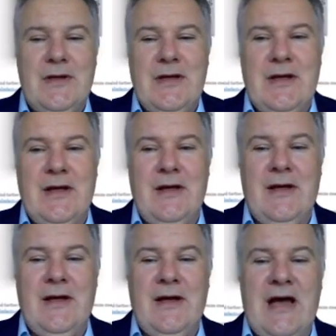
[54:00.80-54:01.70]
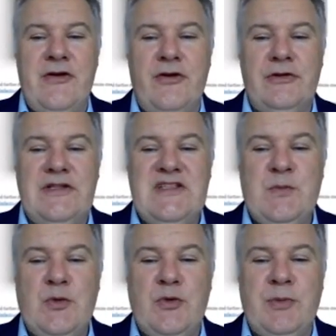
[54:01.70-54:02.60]
I wrote this
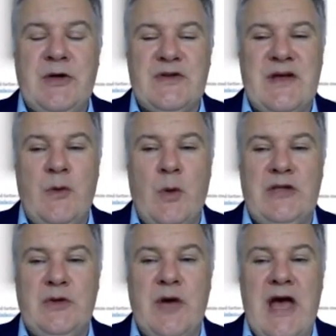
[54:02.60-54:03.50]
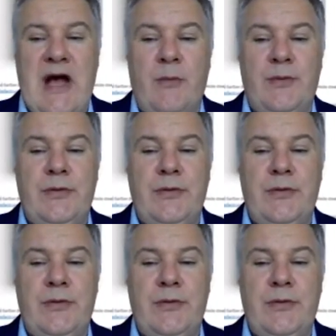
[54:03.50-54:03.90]
book because I want to help